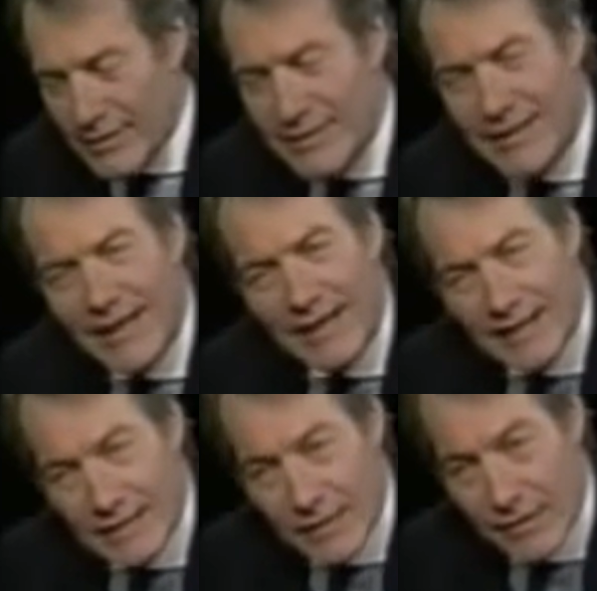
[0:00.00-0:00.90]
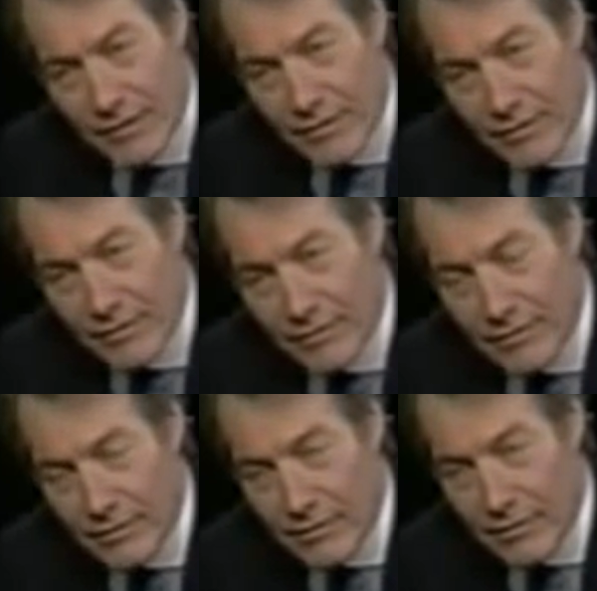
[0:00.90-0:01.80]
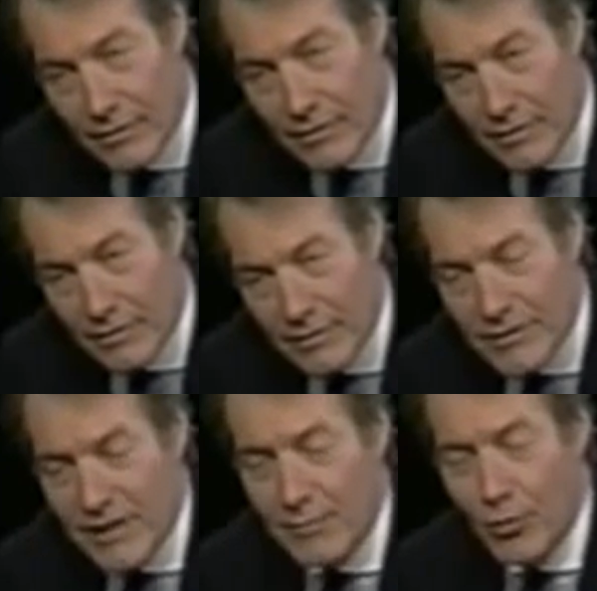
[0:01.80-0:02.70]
does it get easier? Does it